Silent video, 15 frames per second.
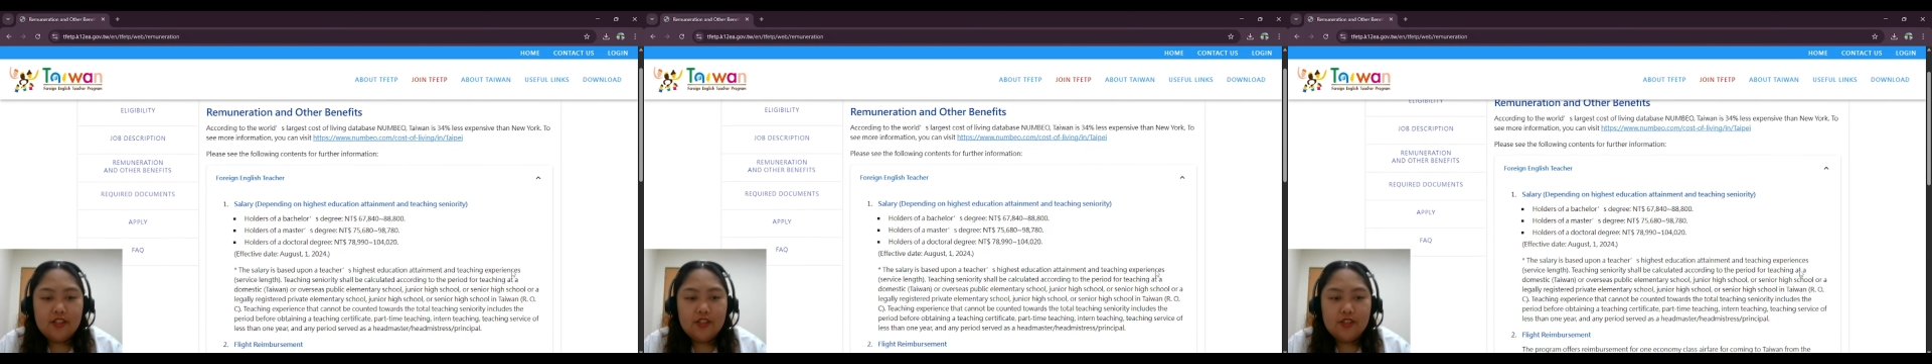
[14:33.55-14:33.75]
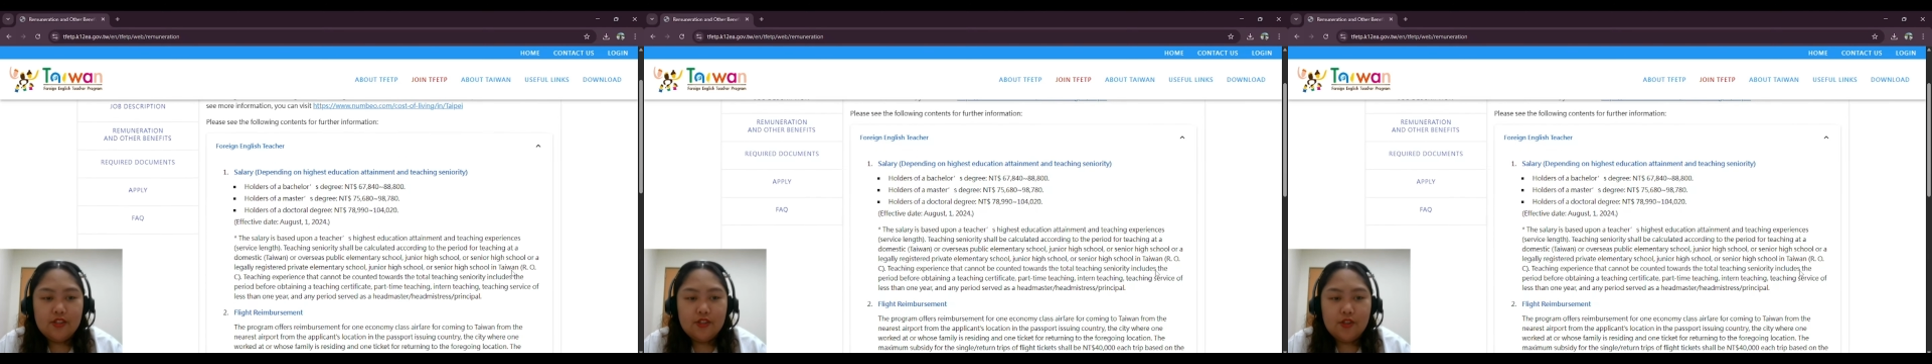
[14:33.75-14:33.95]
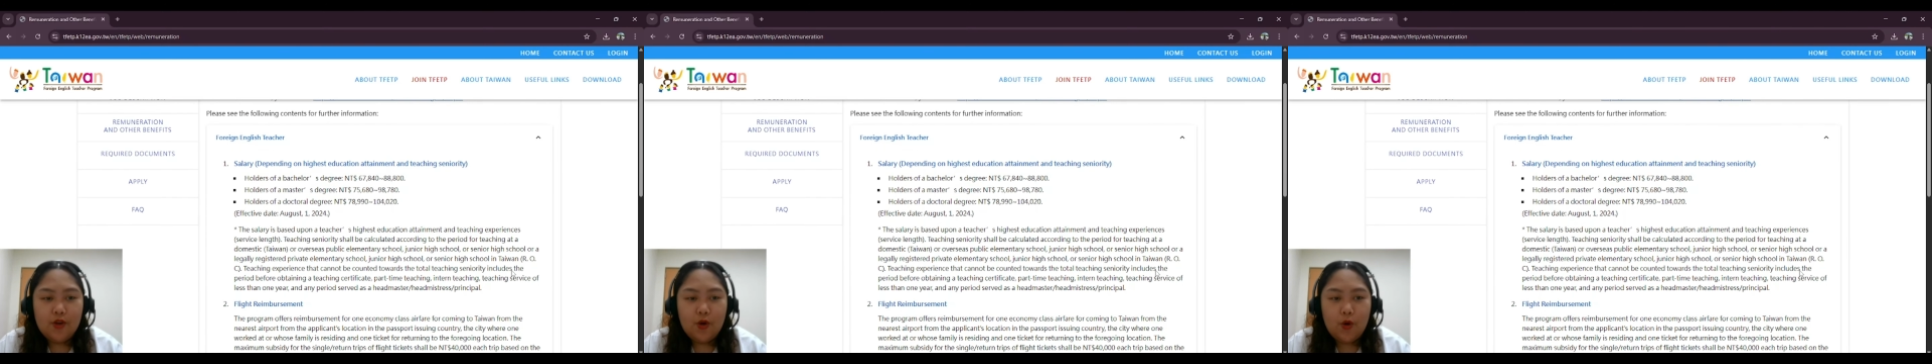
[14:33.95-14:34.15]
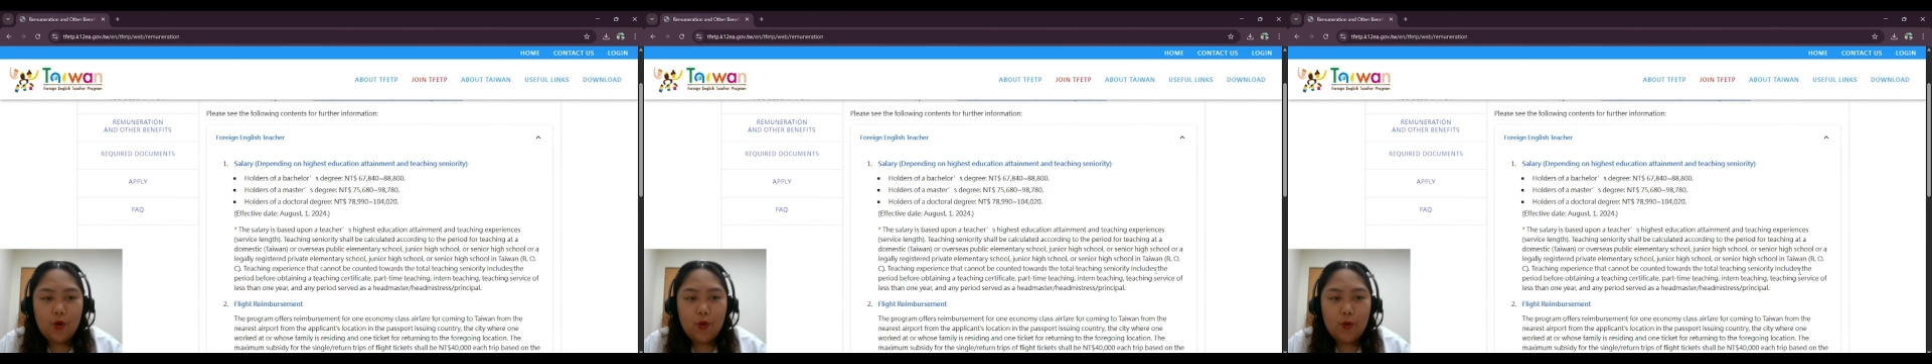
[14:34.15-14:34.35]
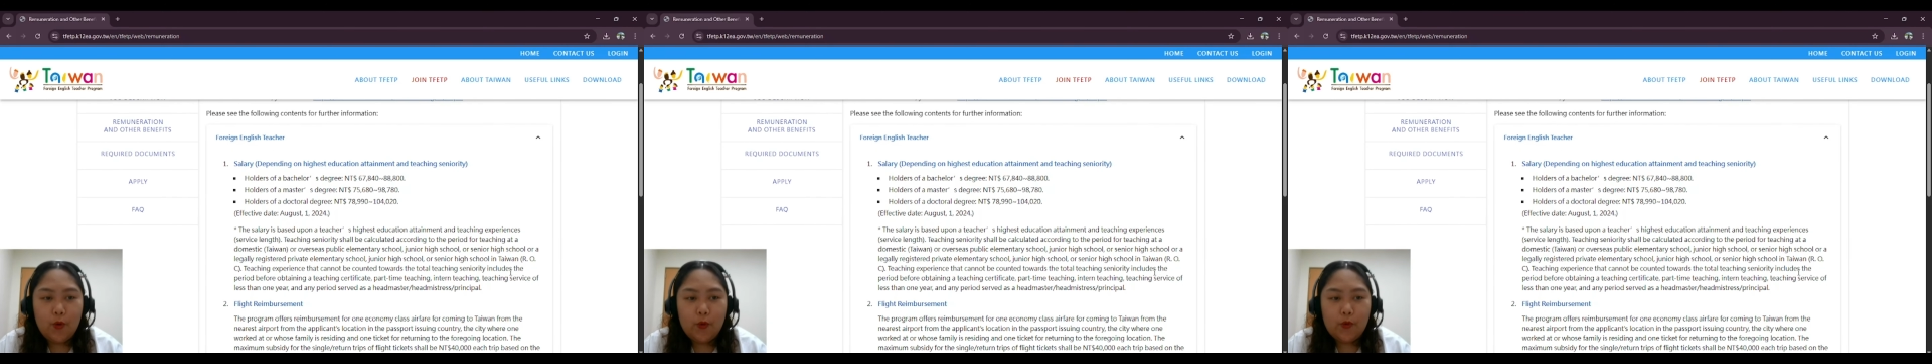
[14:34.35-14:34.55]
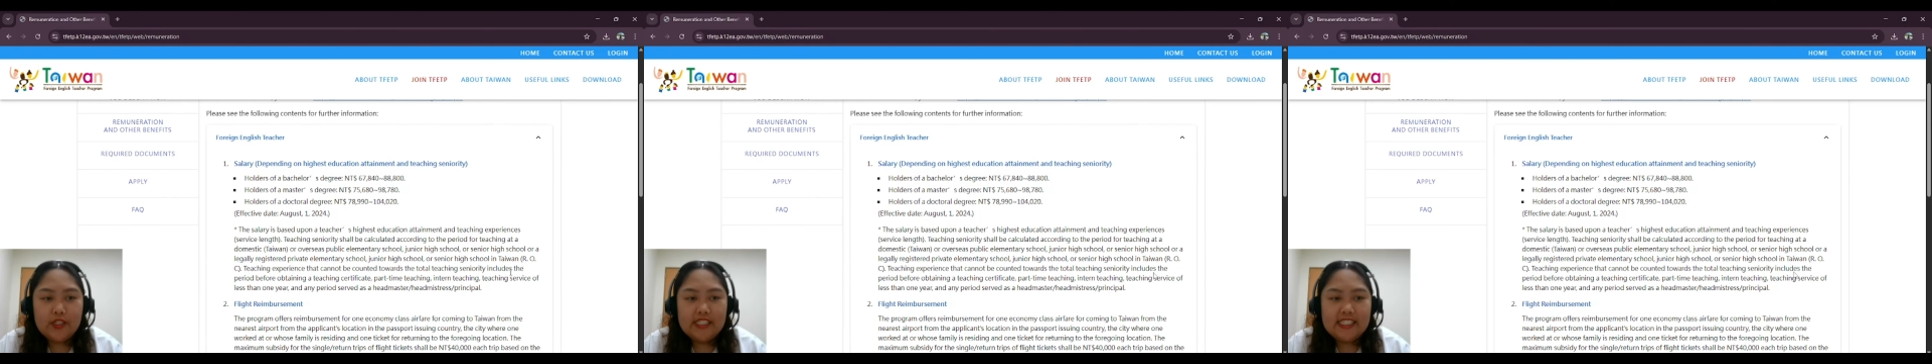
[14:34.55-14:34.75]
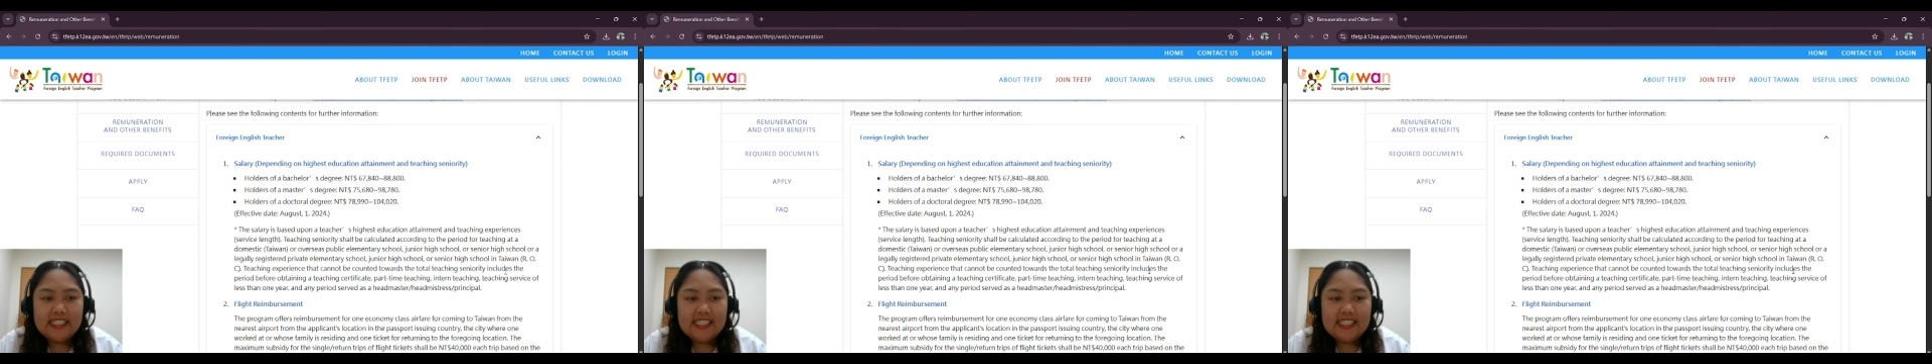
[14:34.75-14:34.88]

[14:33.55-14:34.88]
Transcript: So